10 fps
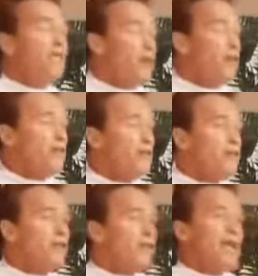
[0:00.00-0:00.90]
front of you
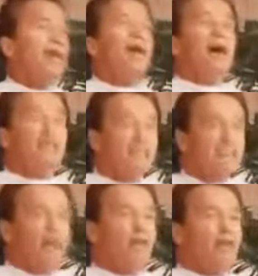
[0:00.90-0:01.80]
today as
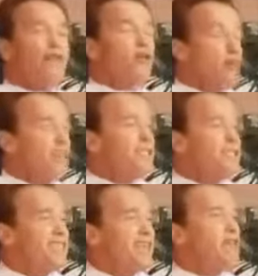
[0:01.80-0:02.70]
governor of the greatest
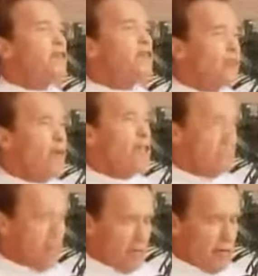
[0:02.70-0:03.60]
state of the greatest
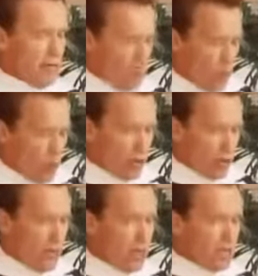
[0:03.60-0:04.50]
country in the world.
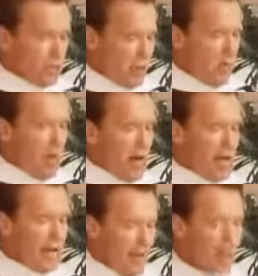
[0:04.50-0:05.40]
So I
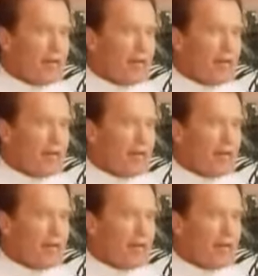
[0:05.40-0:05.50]
never